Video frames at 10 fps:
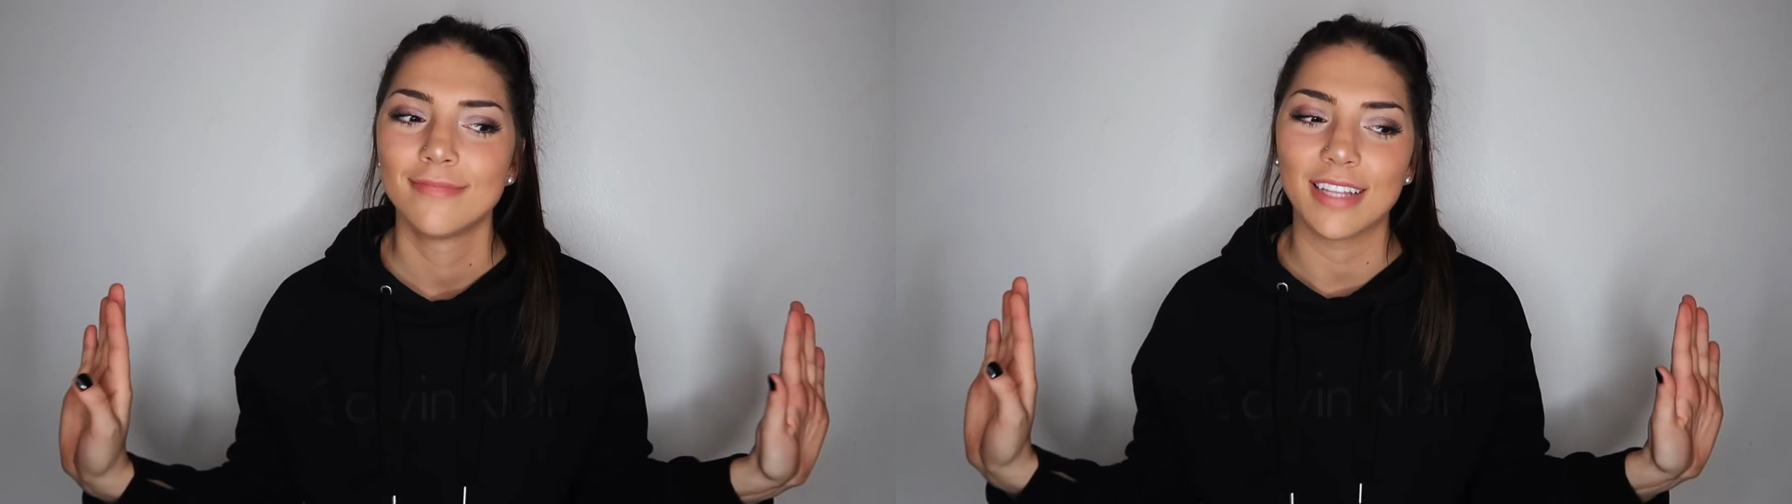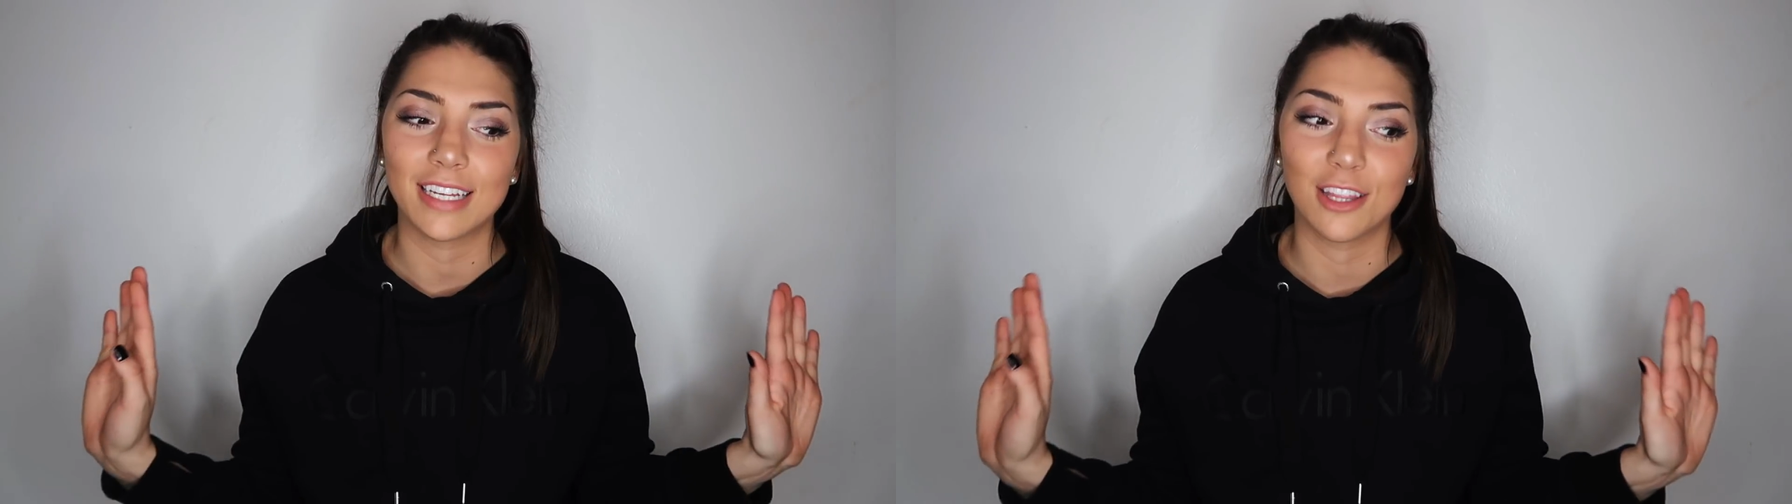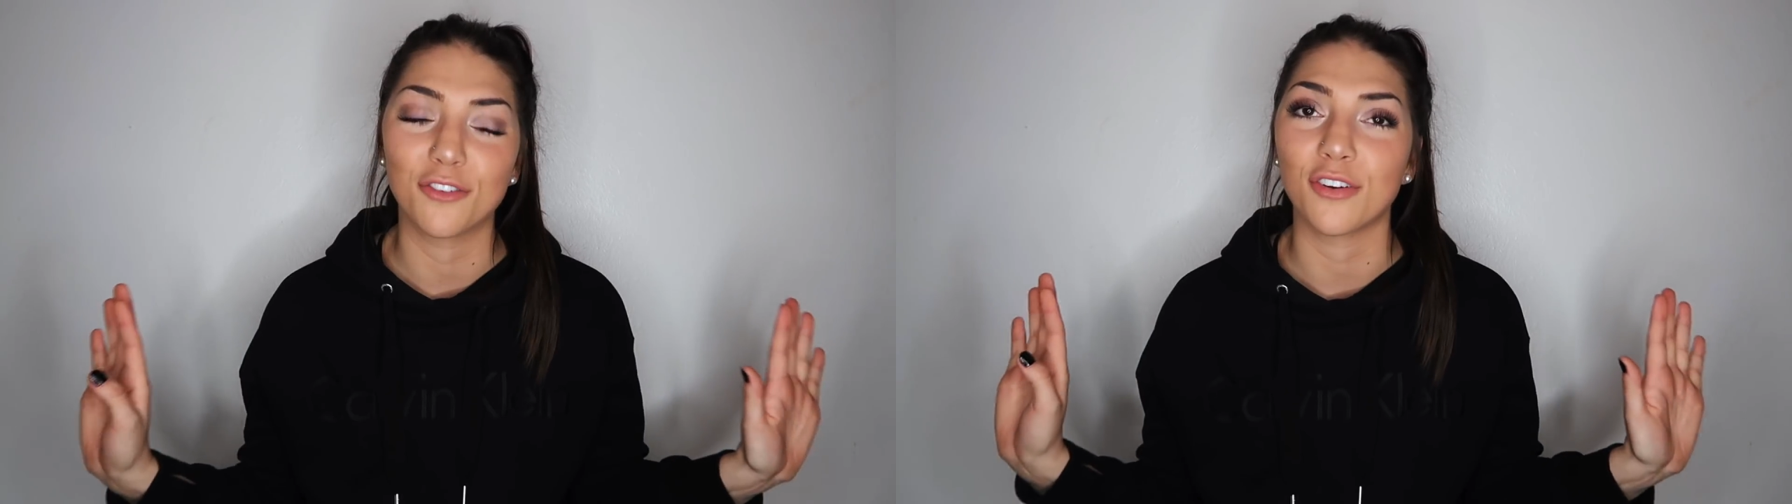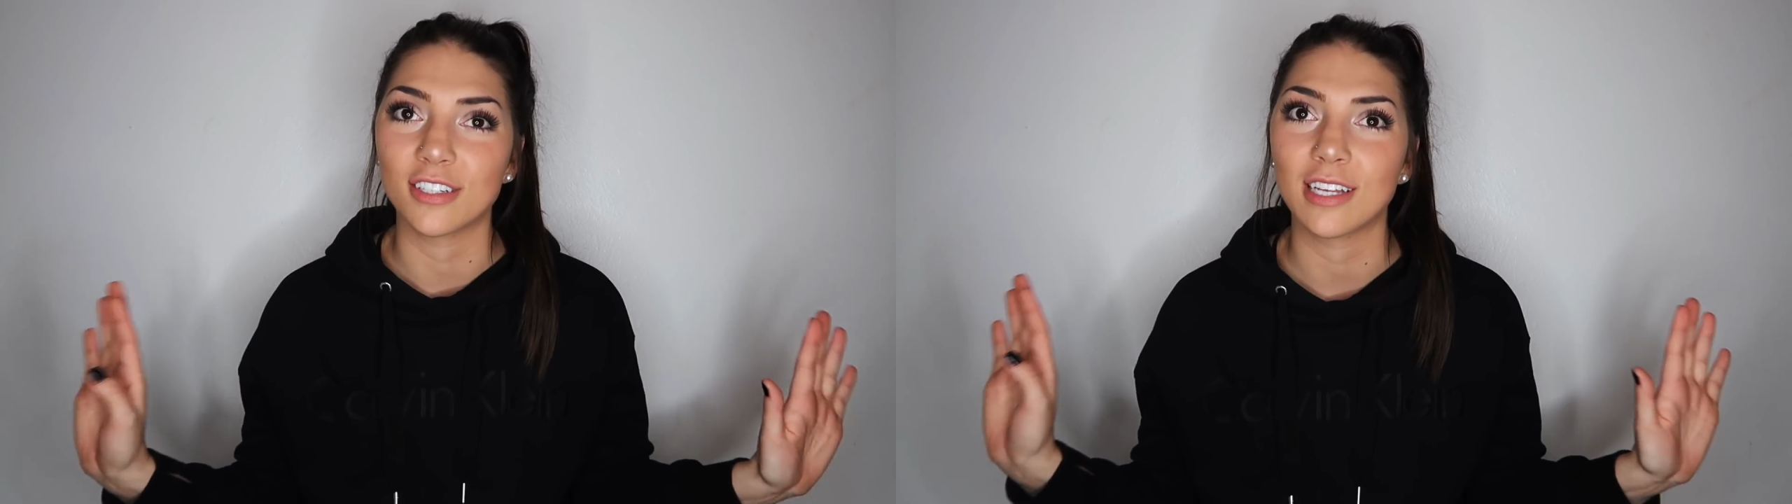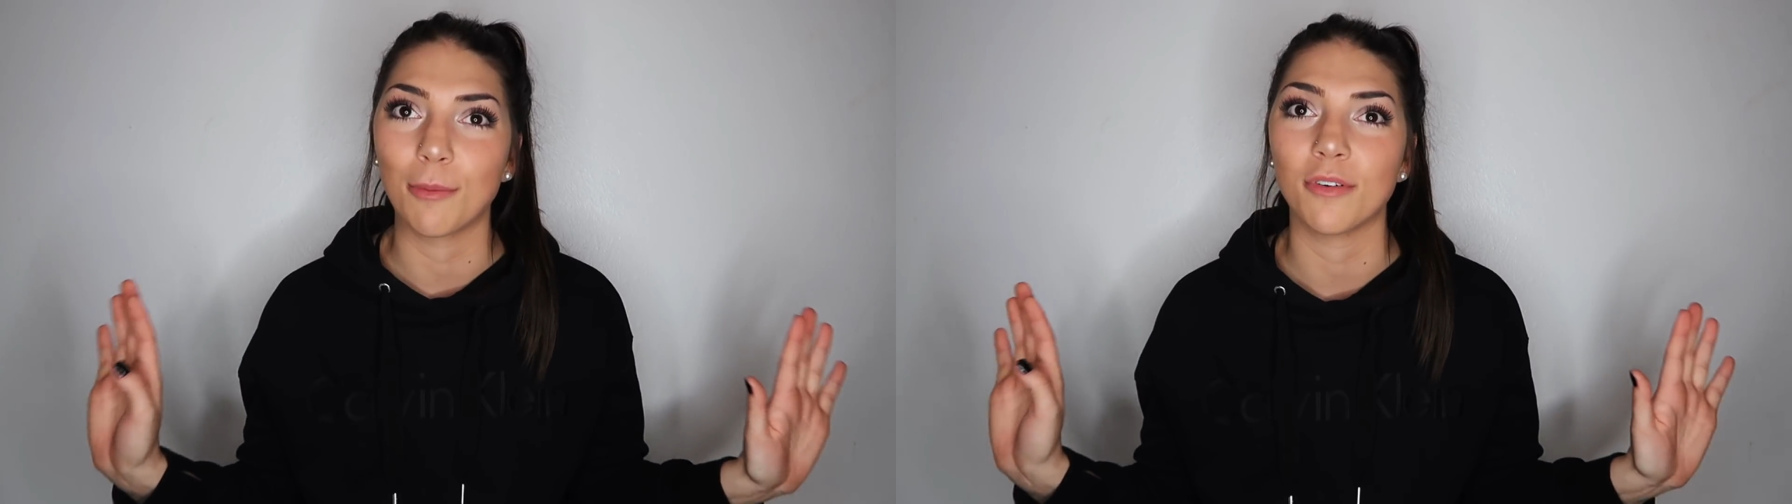like the
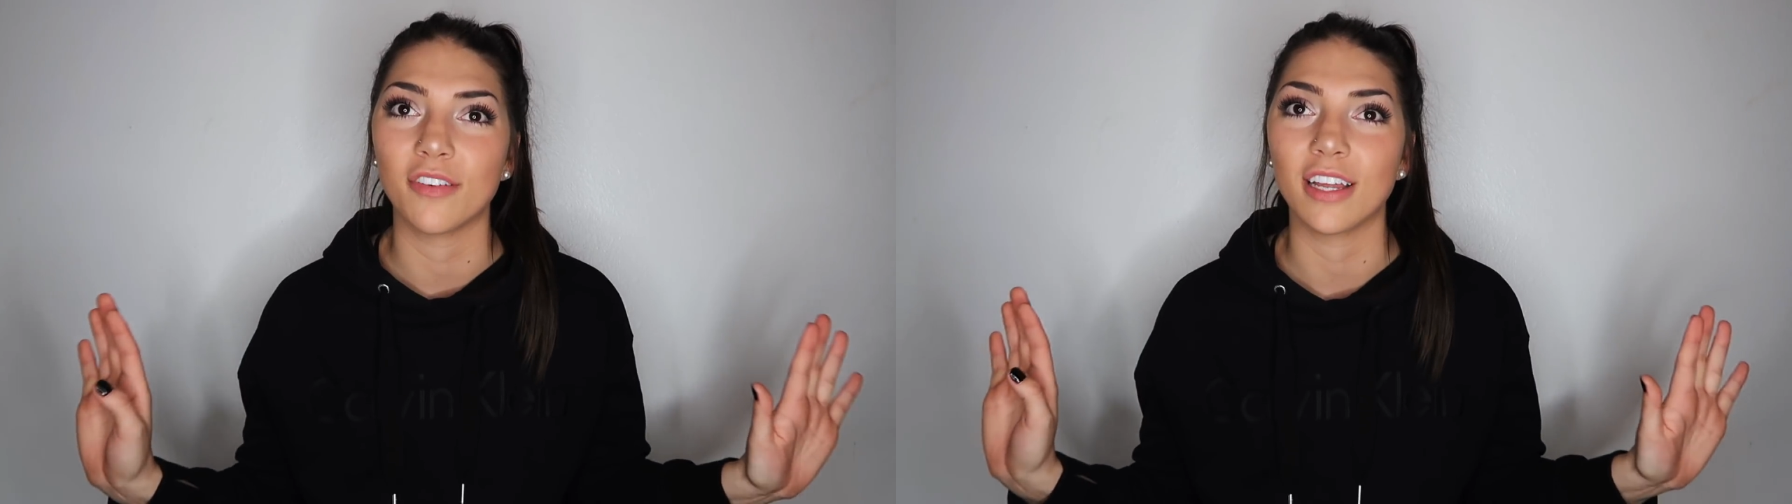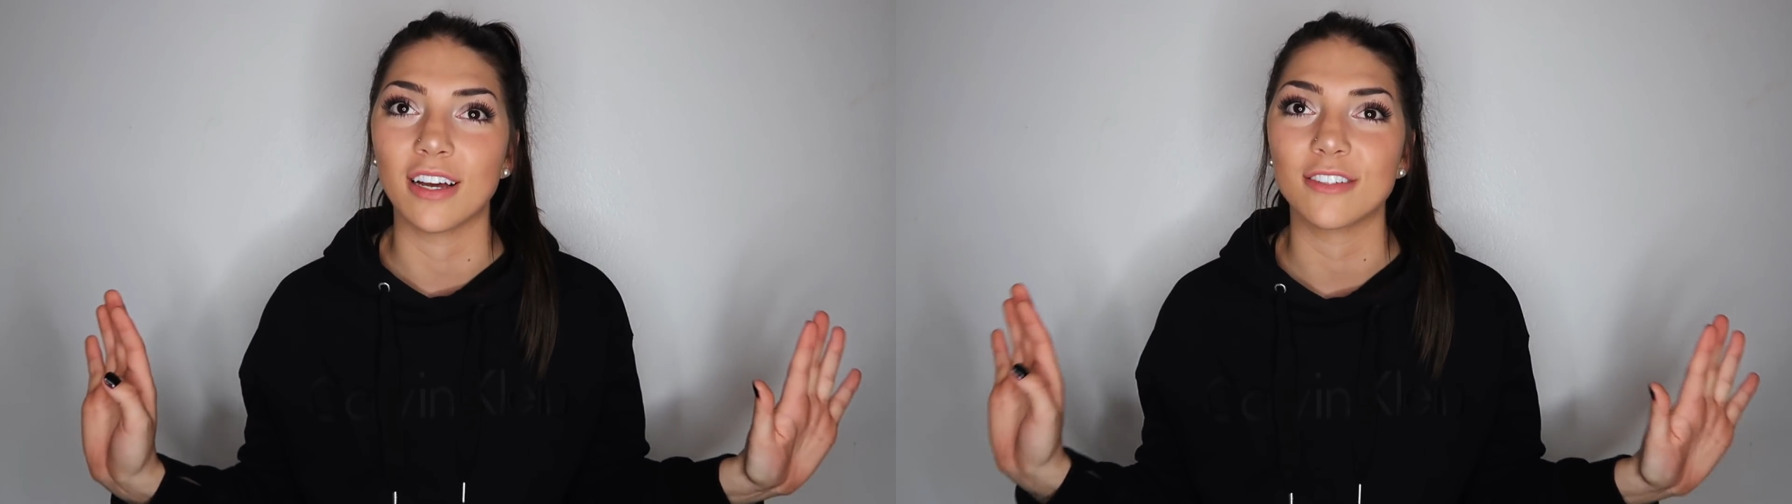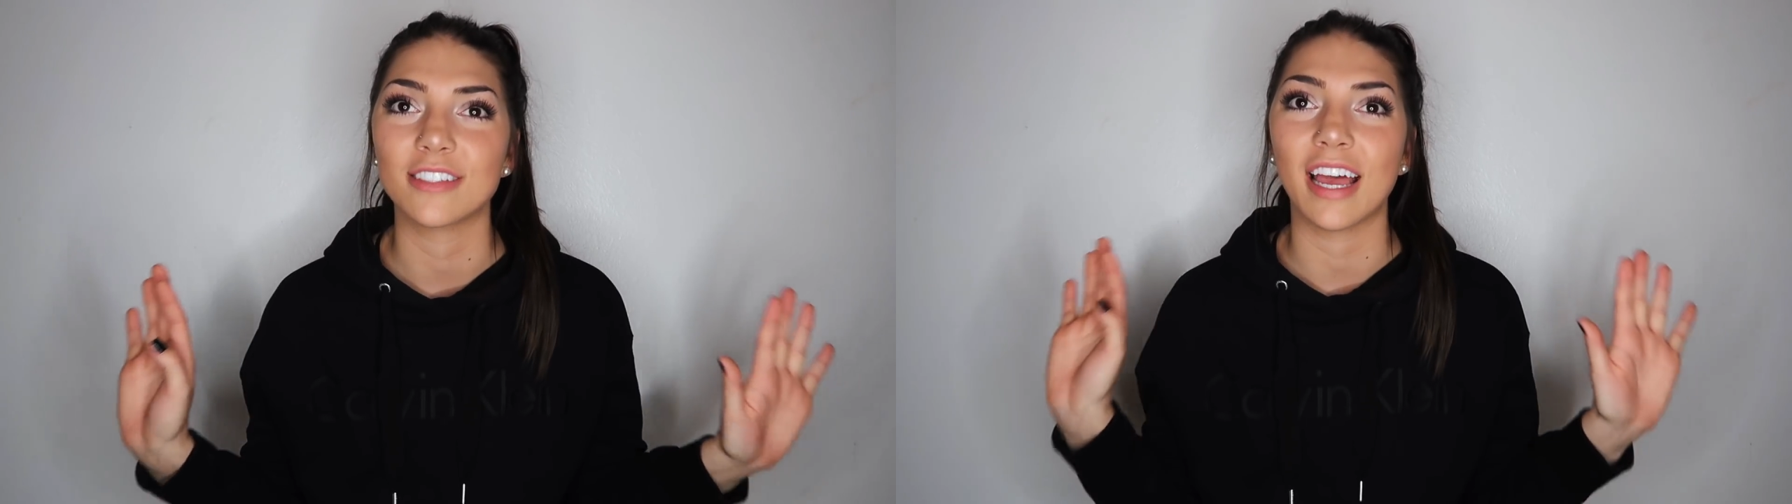first couple of videos.